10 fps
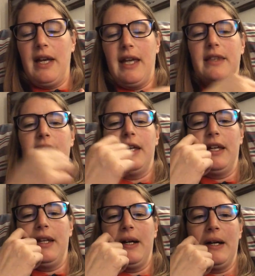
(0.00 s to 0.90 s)
And
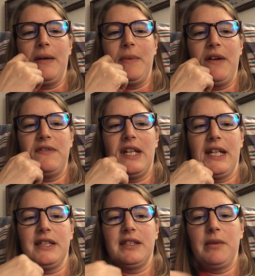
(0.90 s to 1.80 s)
then I've
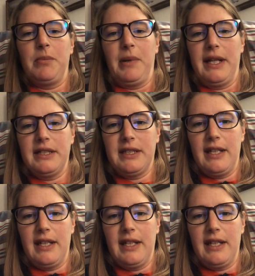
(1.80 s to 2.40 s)
taken some breaks